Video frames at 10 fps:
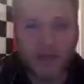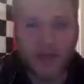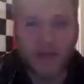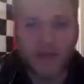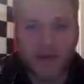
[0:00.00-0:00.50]

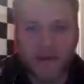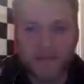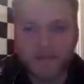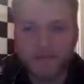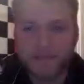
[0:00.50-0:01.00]
Anthony.
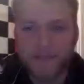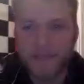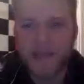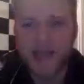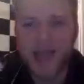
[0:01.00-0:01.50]

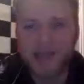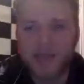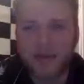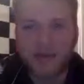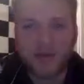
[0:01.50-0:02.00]

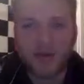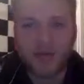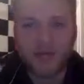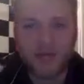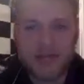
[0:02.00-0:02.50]
Anthony's curse
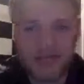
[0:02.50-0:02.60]
was a little